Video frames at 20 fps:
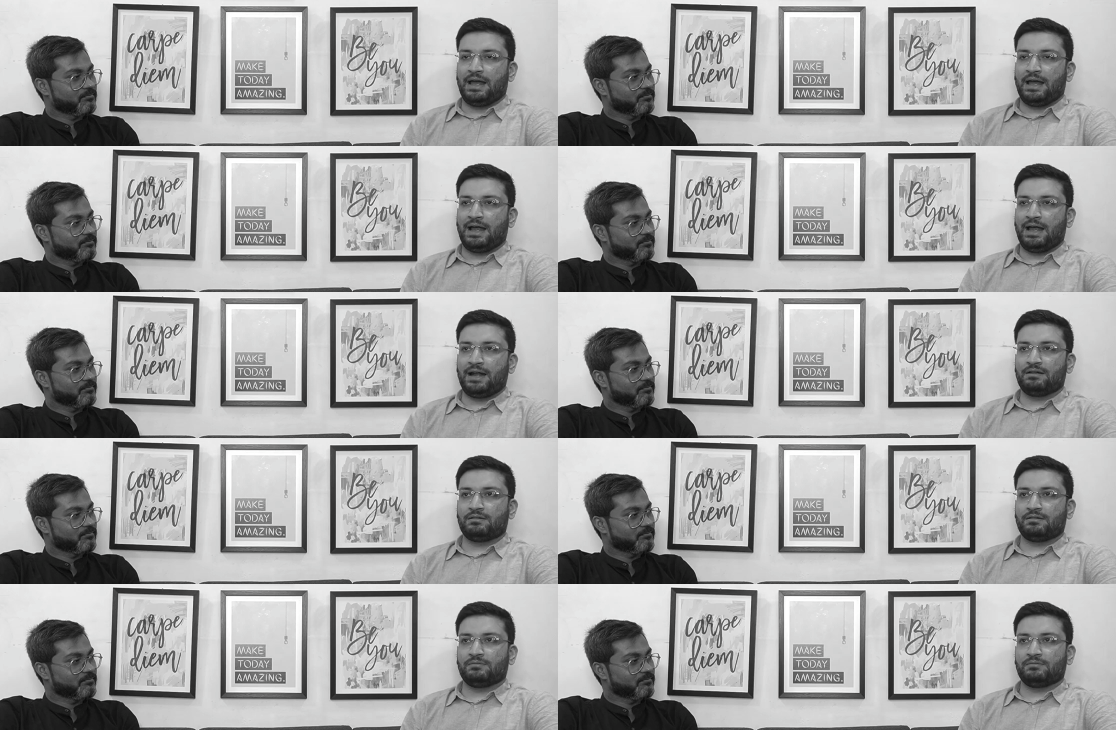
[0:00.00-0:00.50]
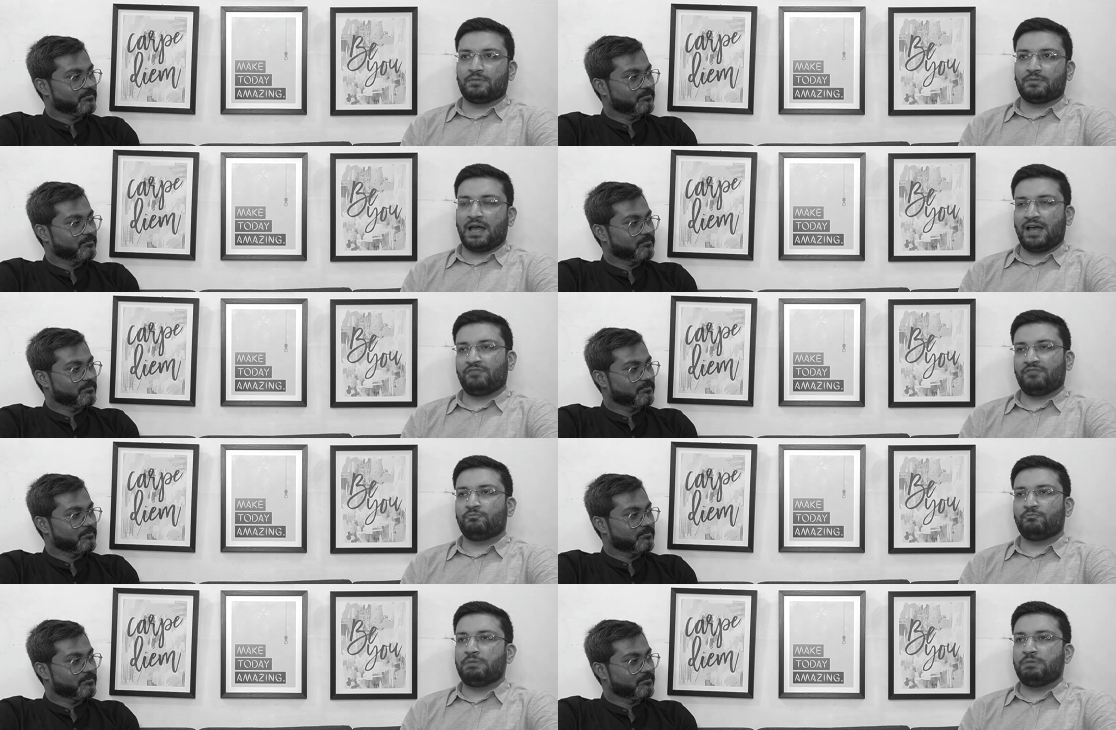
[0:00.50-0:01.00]
Speaker 1: and
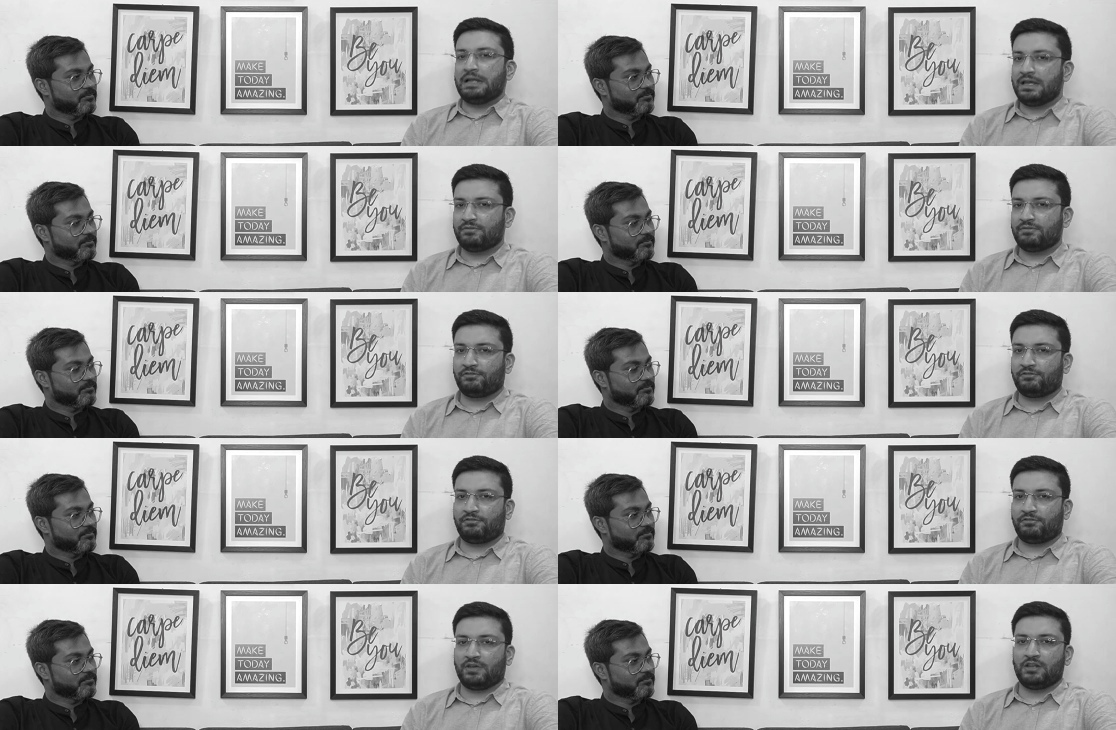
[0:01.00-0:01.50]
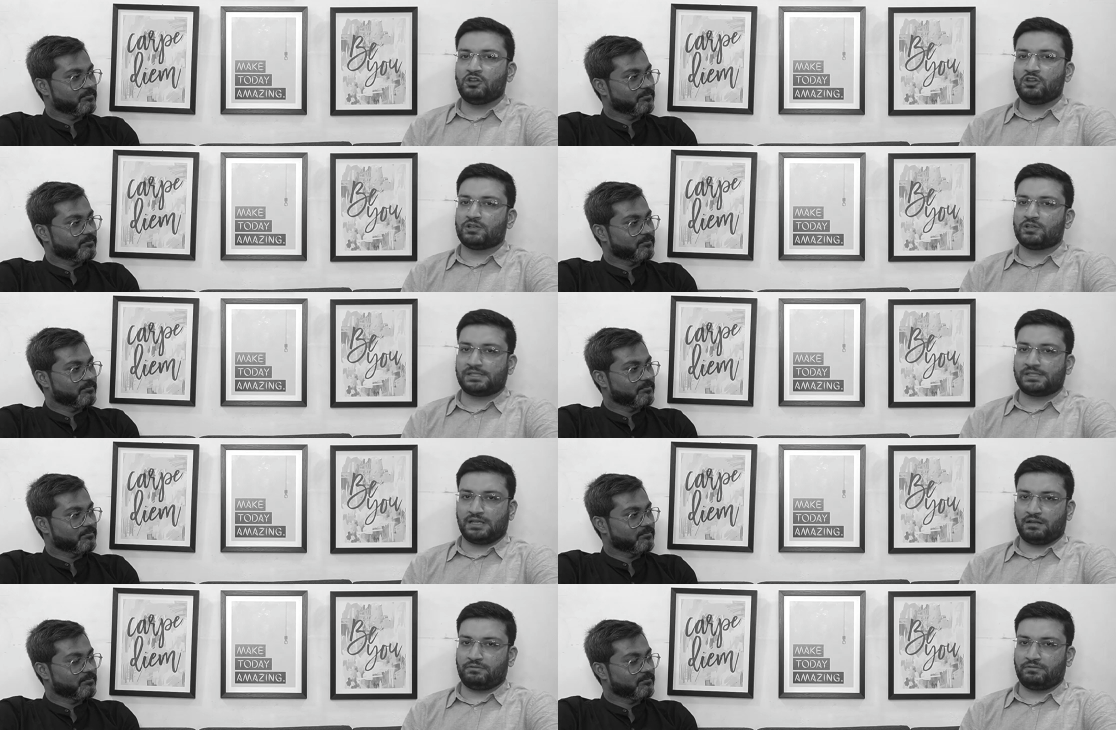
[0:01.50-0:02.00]
have belief in
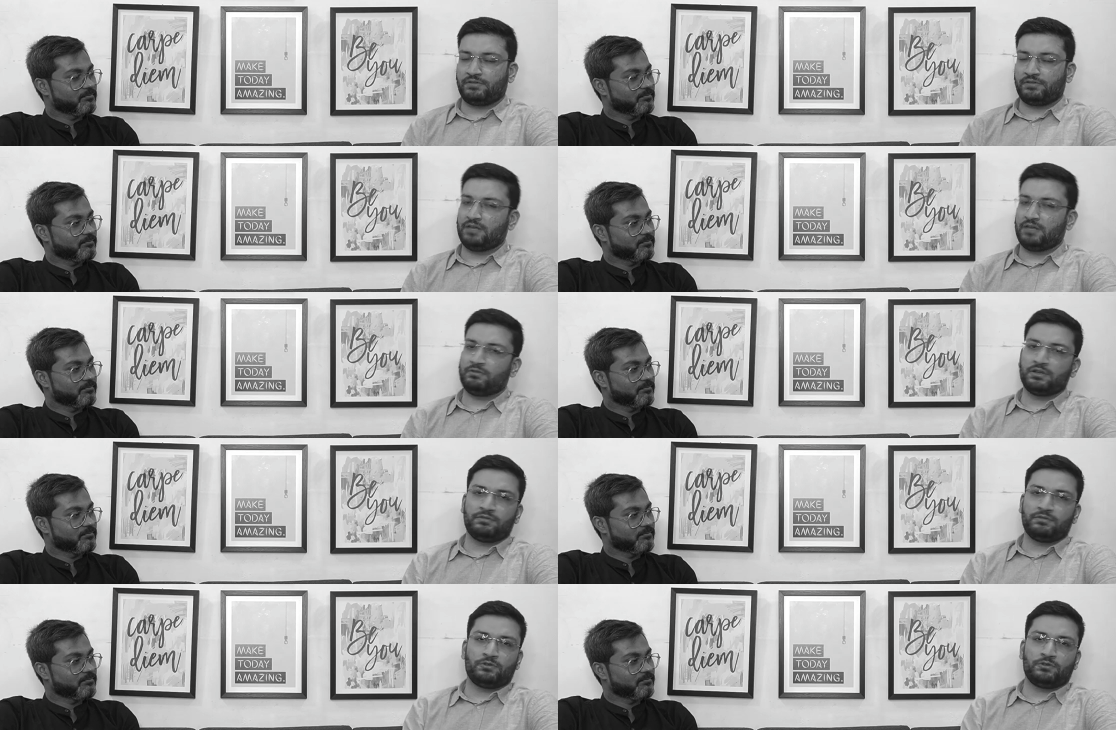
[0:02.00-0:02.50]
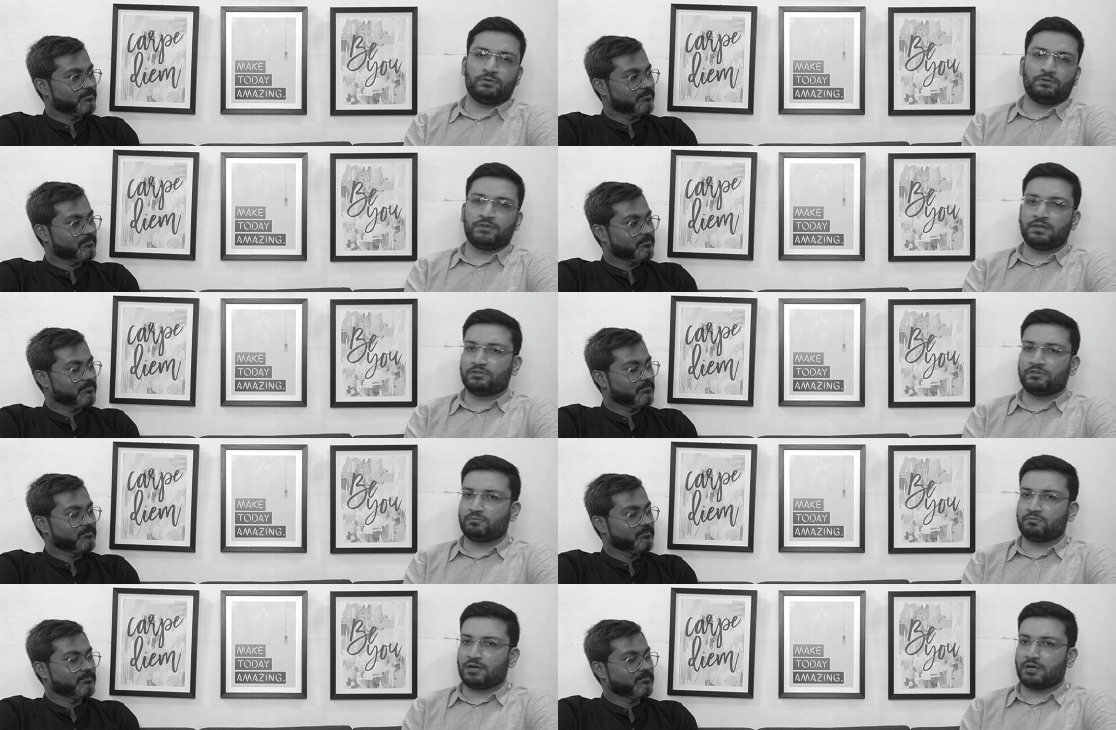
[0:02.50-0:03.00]
yourself even if
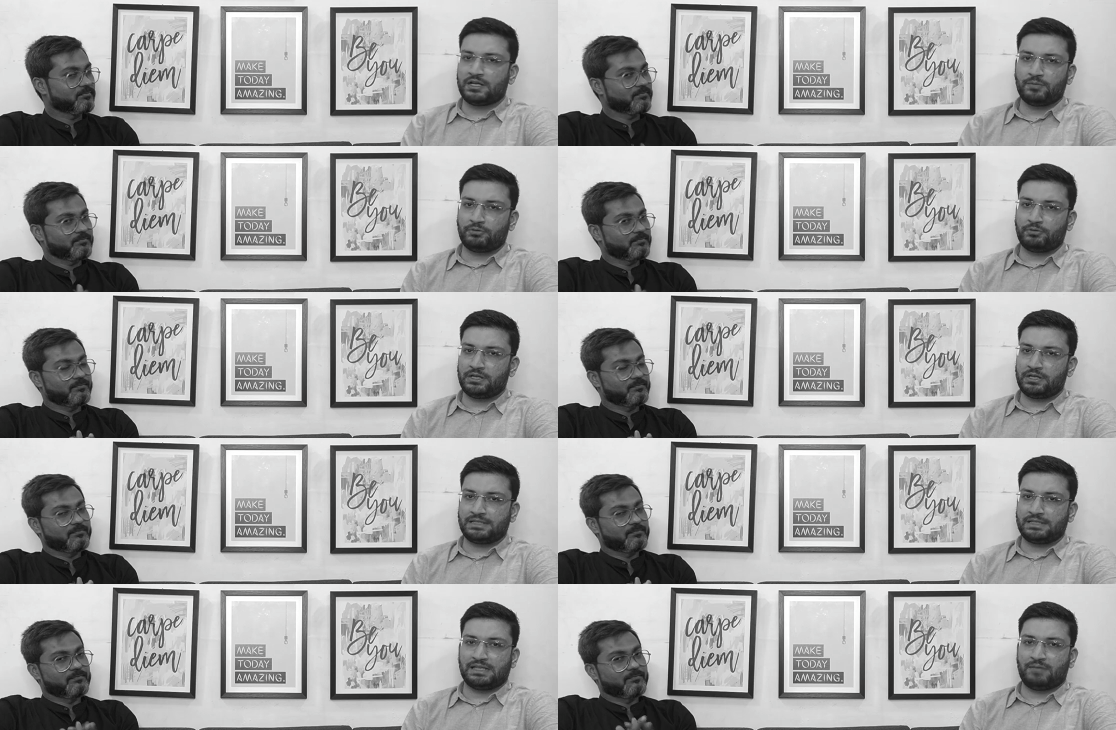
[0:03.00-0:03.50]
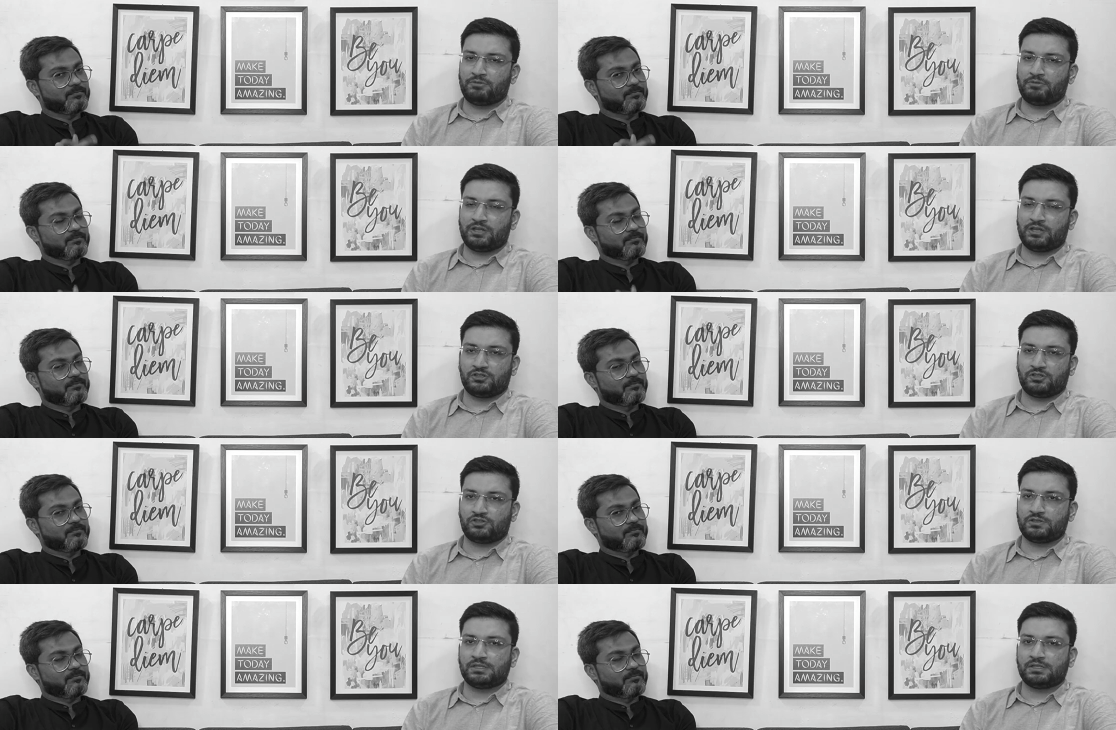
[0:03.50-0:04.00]
you've given multiple
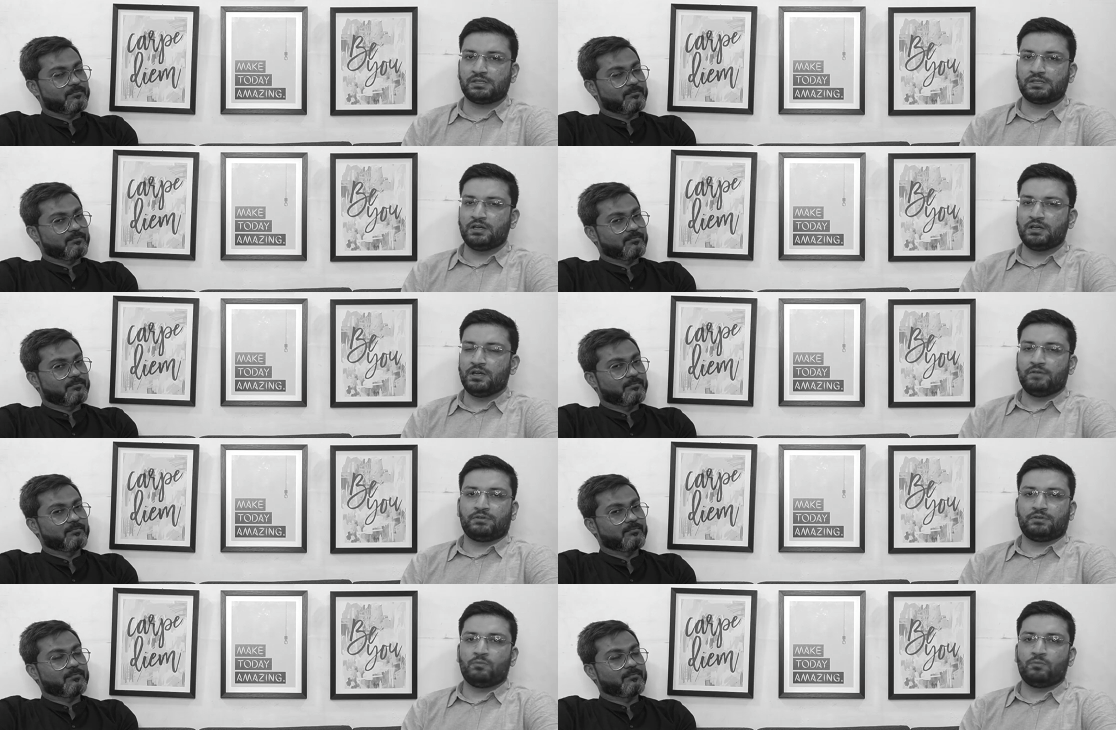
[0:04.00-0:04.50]
examinations